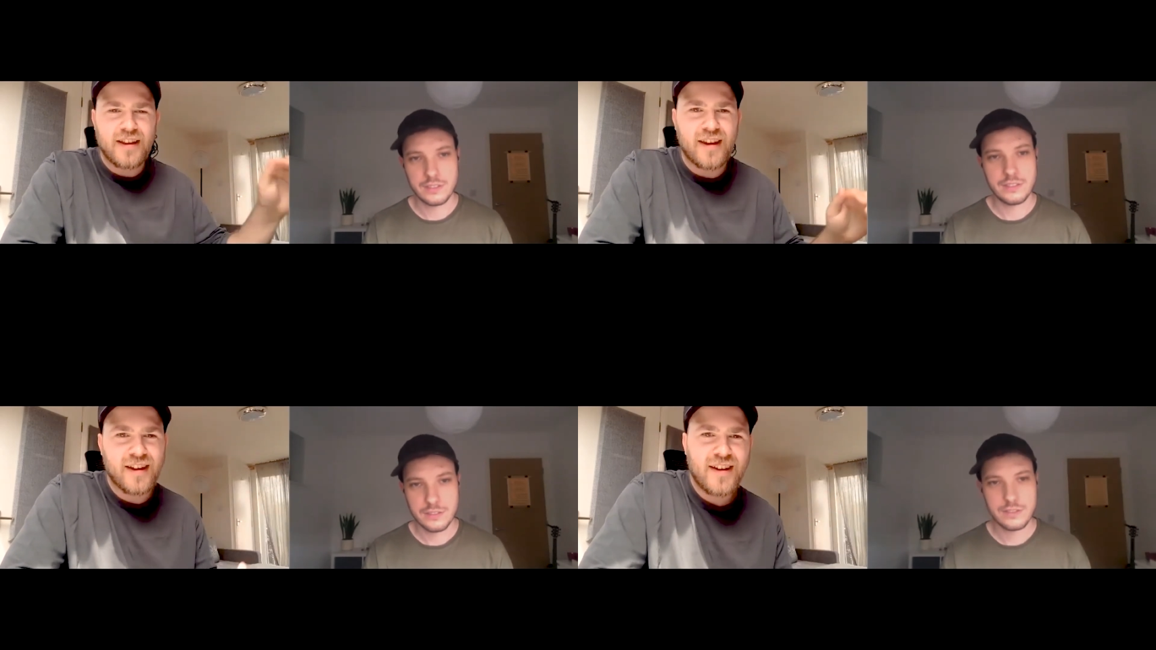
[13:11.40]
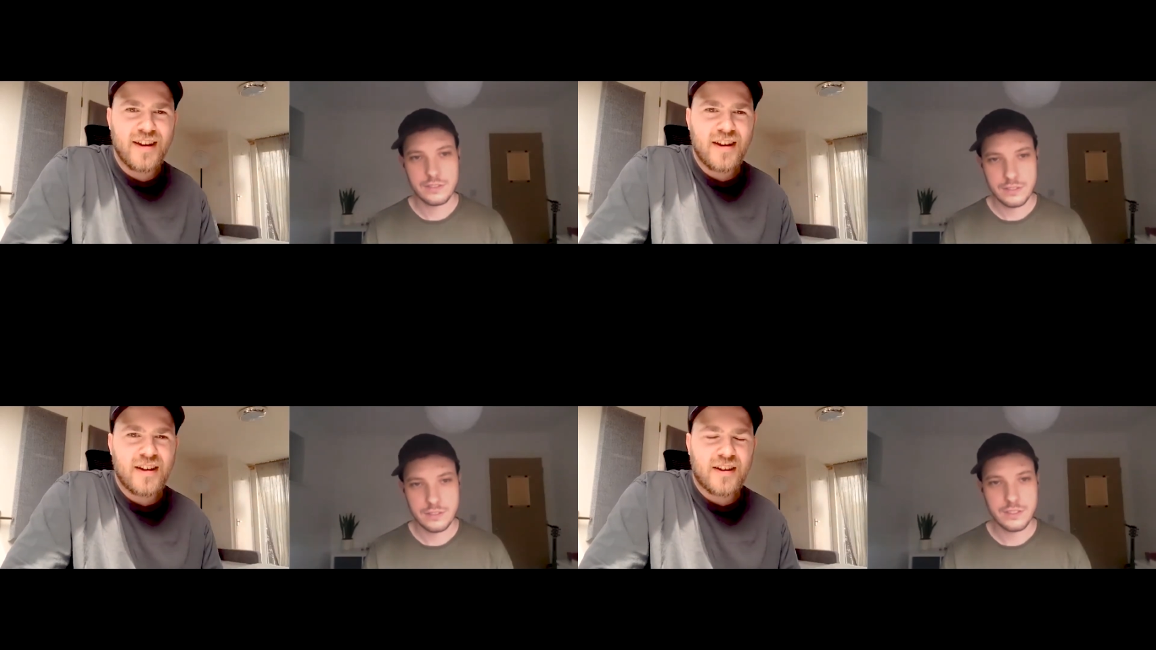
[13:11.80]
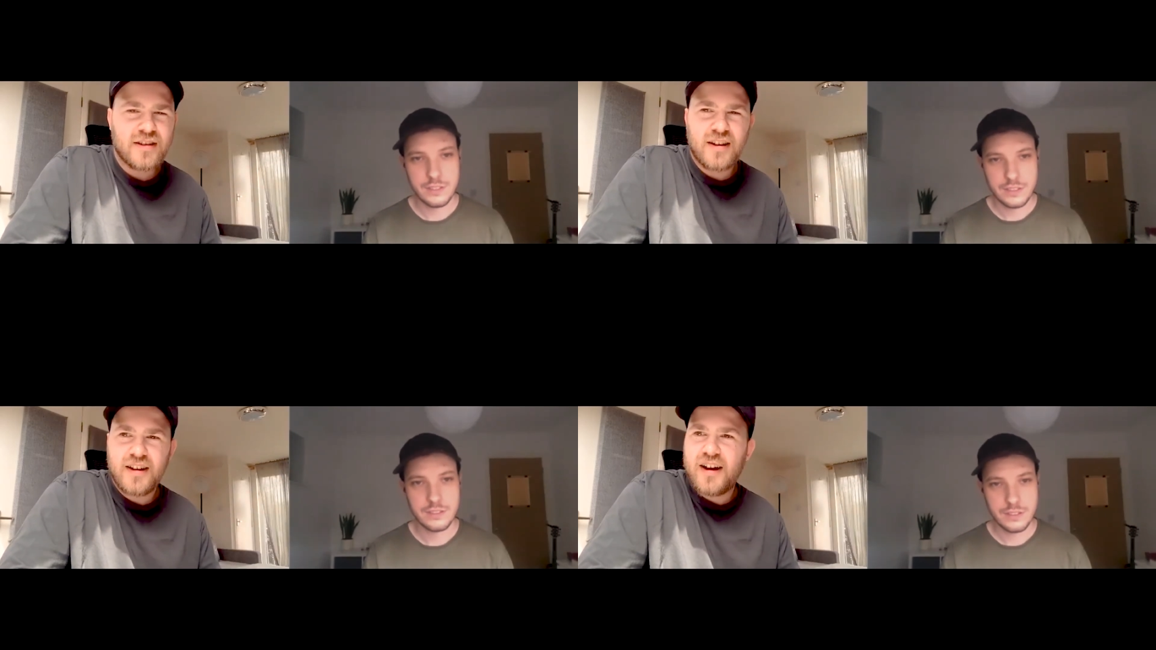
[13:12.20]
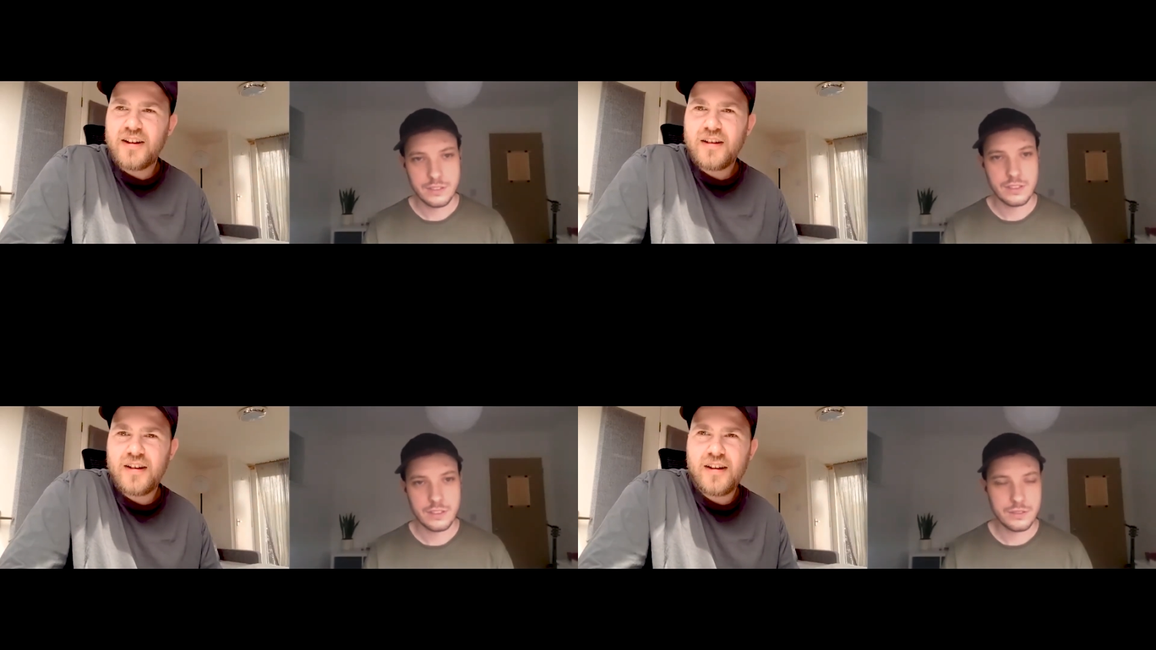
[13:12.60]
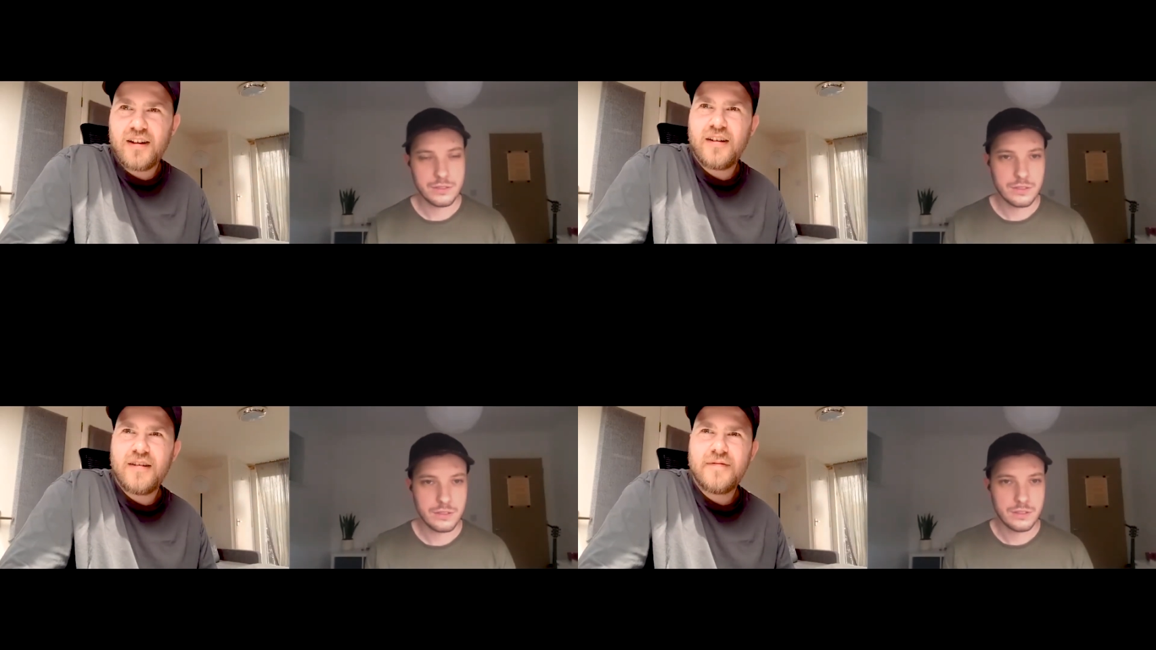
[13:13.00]
Speaker 1: there. Because uh, uh, I,
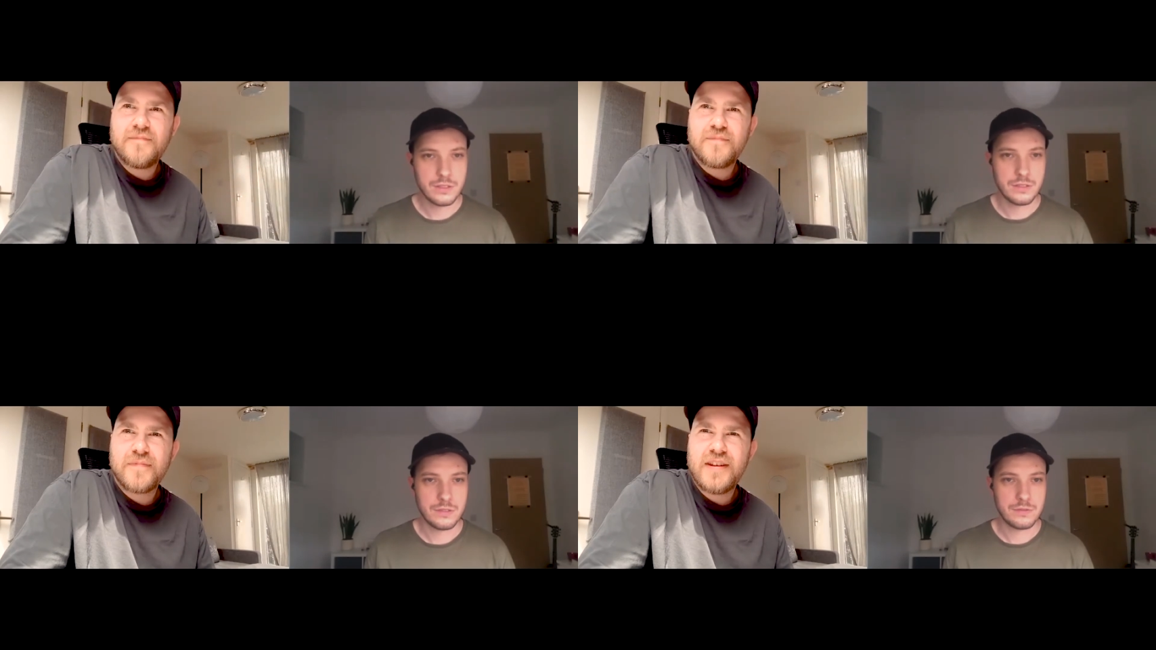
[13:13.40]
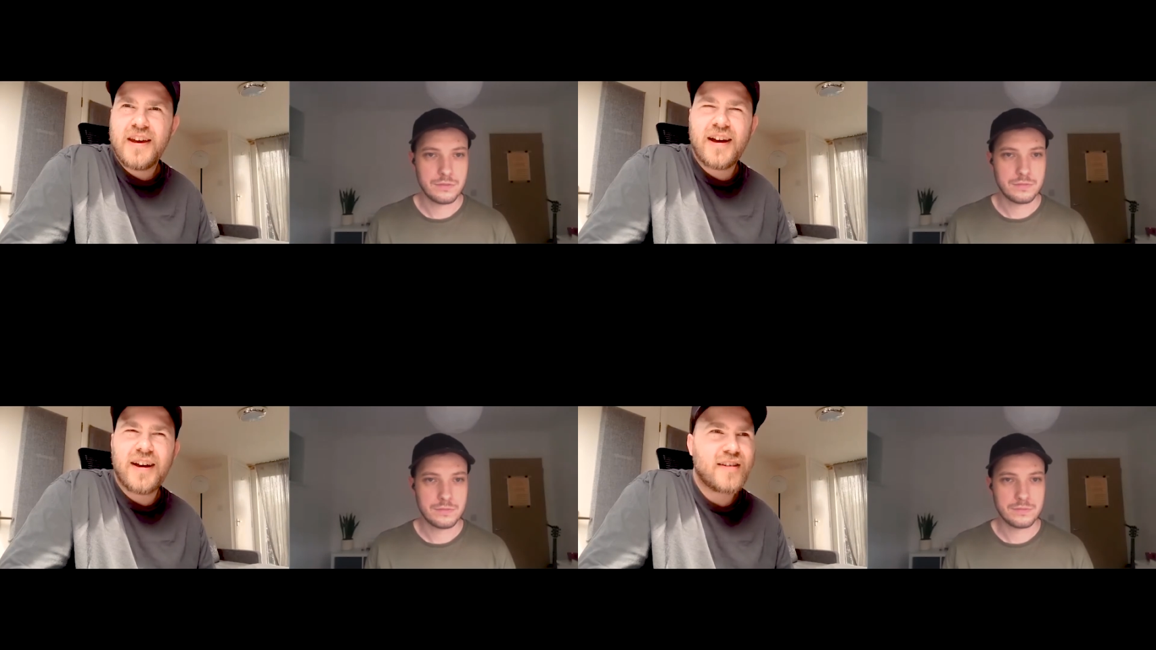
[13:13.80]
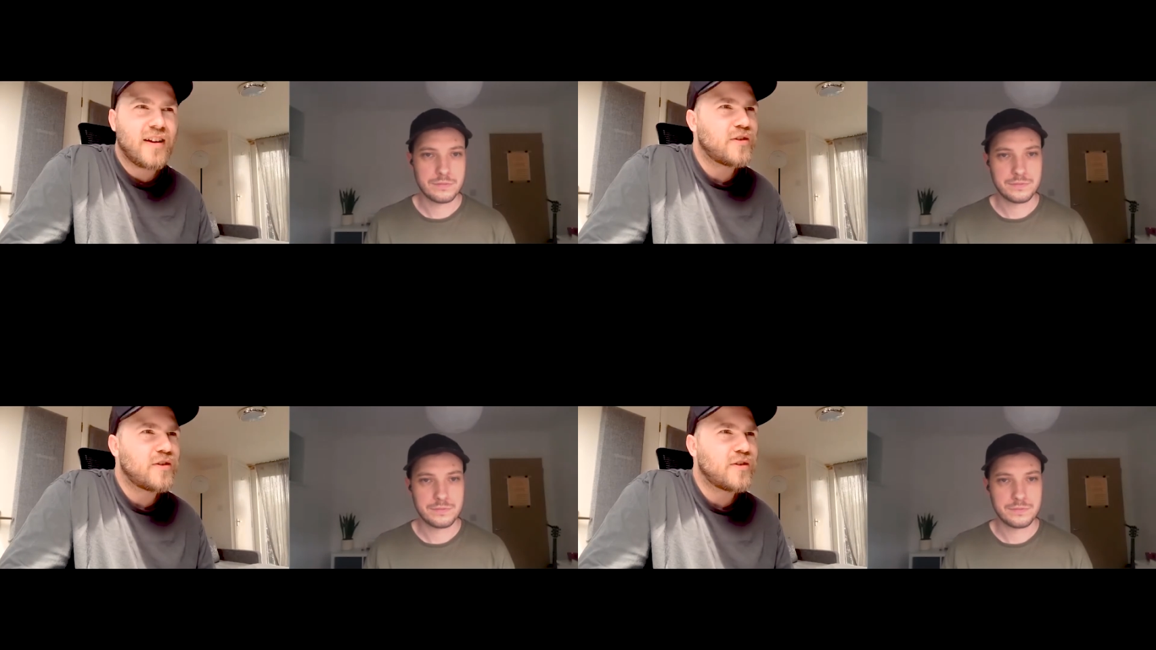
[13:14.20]
yeah,